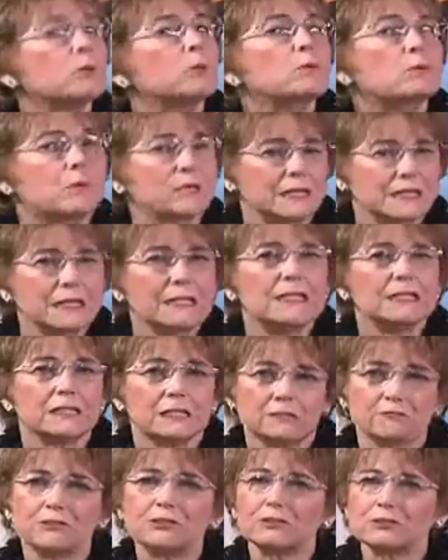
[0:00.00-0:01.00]
when he
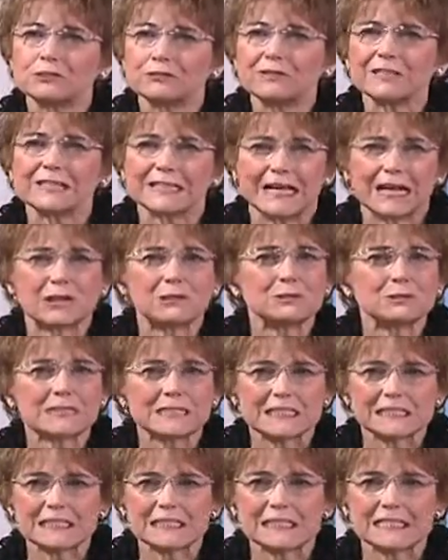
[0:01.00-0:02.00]
left Ur of the
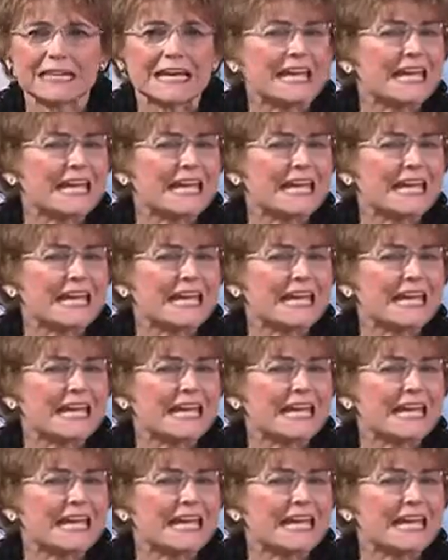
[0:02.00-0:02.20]
Chaldees.